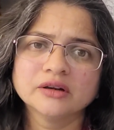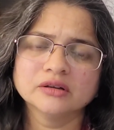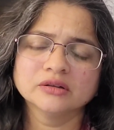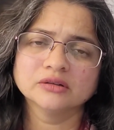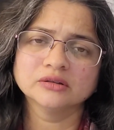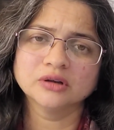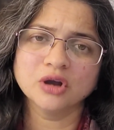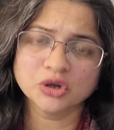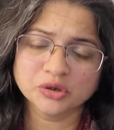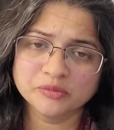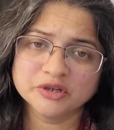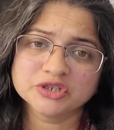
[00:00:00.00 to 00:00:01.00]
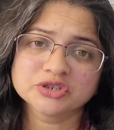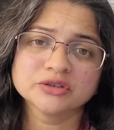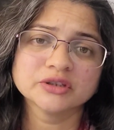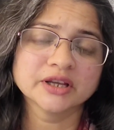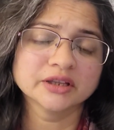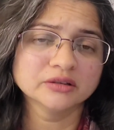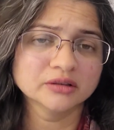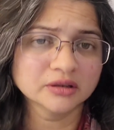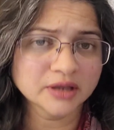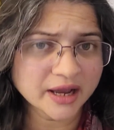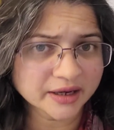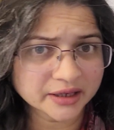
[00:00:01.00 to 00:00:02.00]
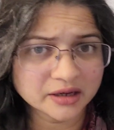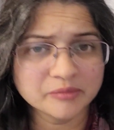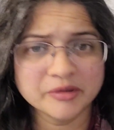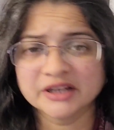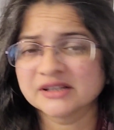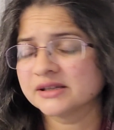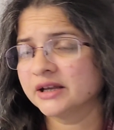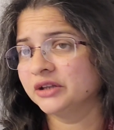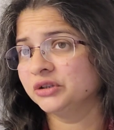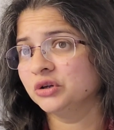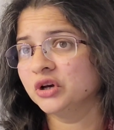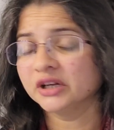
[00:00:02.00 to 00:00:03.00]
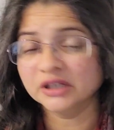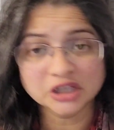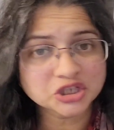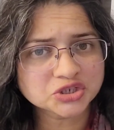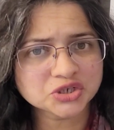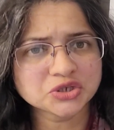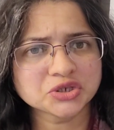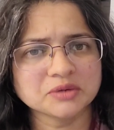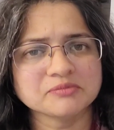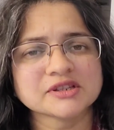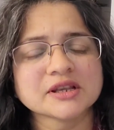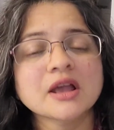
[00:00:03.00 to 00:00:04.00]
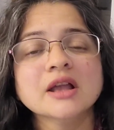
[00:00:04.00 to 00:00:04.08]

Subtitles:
occupation and academics and your relationships.